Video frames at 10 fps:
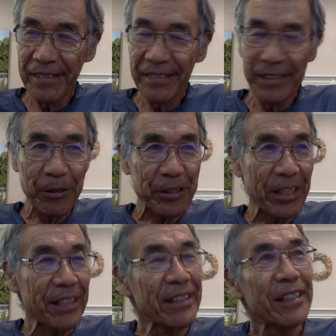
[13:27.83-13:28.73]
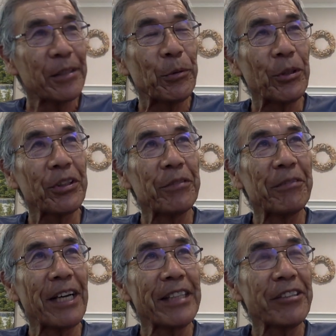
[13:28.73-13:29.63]
There's a quote of
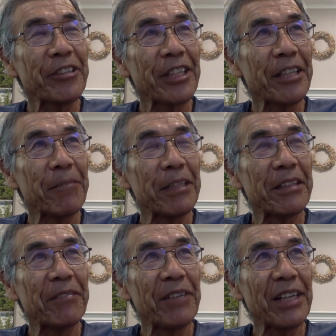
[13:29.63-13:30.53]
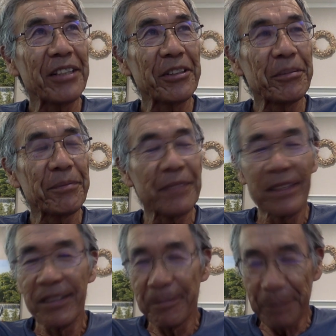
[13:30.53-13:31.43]
Einstein about the value,
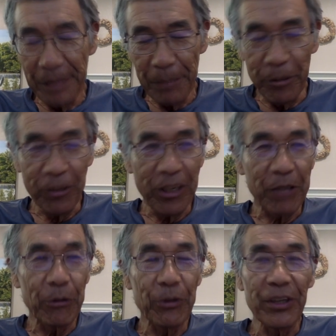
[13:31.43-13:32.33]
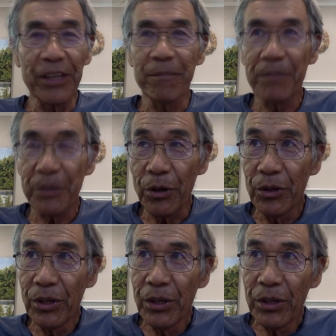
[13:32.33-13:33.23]
but I'm not going to go there. So
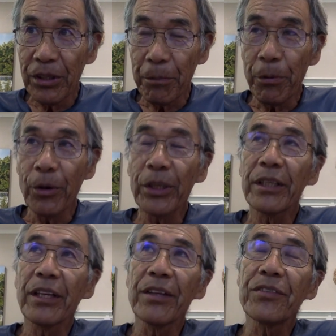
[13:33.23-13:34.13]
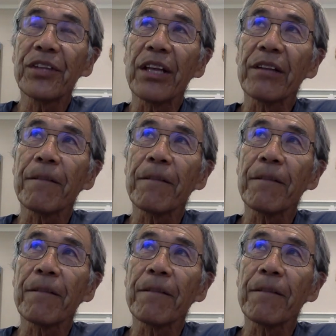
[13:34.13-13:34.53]
the point is that